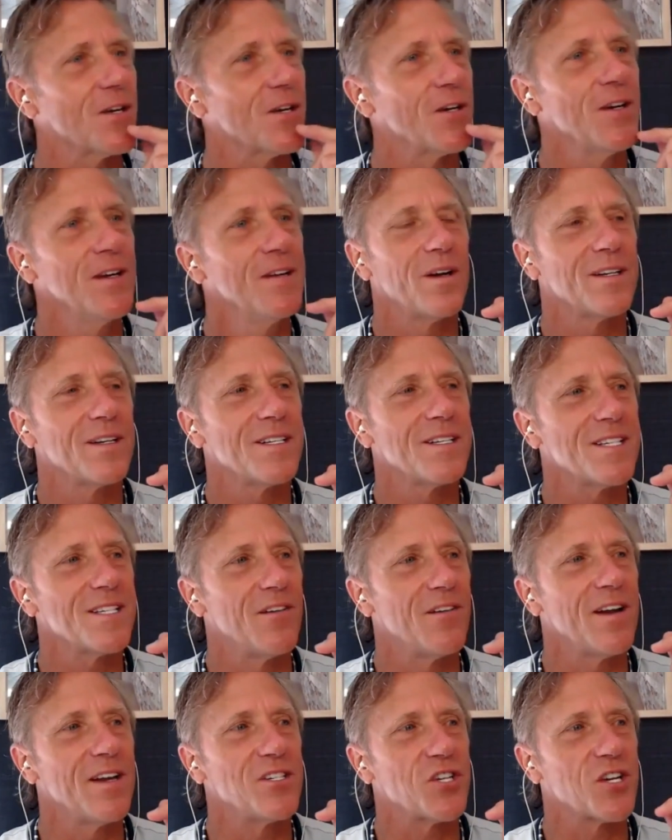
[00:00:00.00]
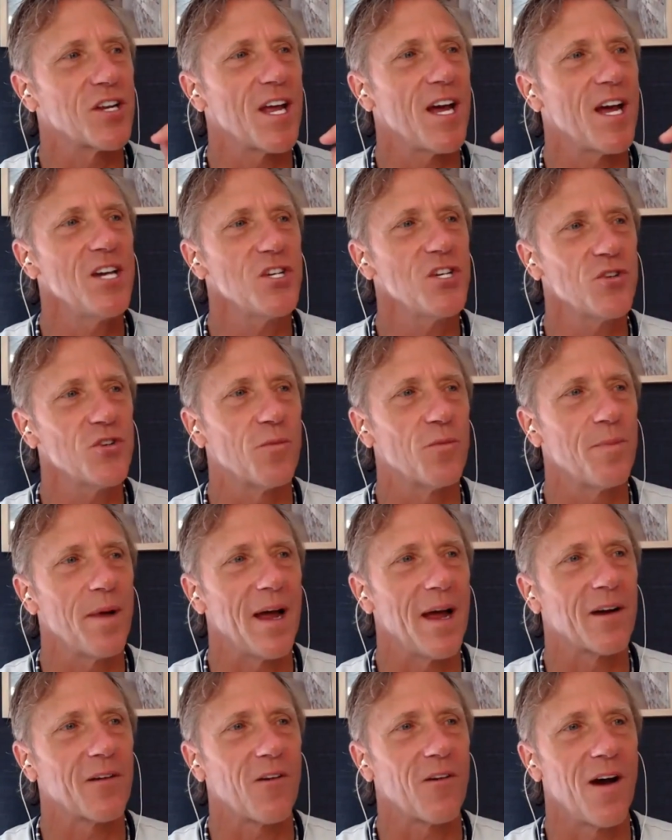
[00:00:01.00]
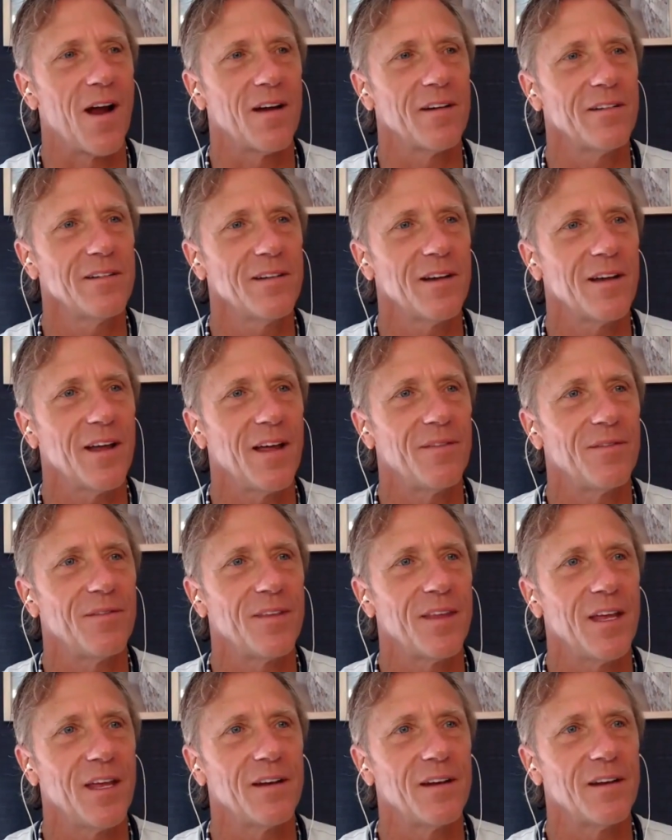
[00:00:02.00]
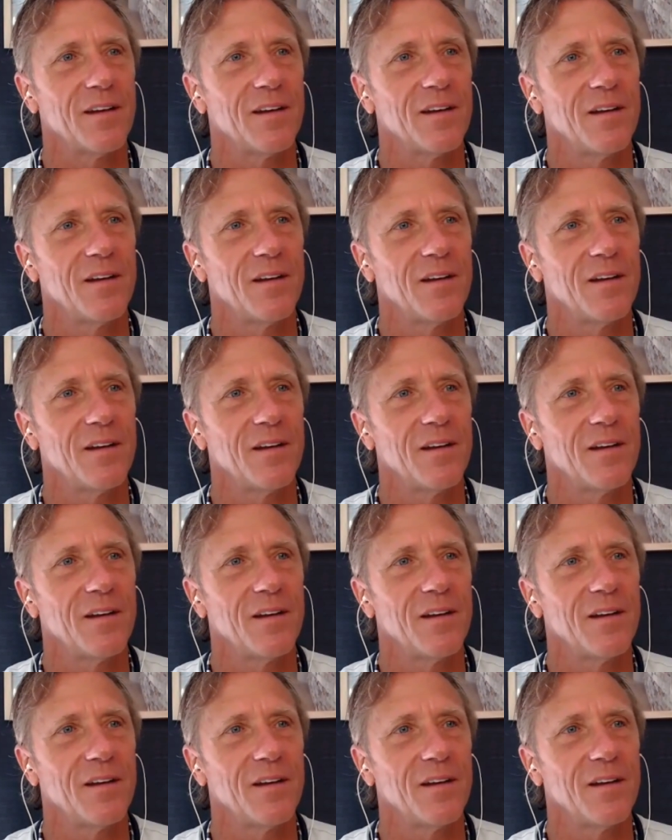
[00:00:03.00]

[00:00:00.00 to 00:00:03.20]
okay, so what is their educational mean, background, and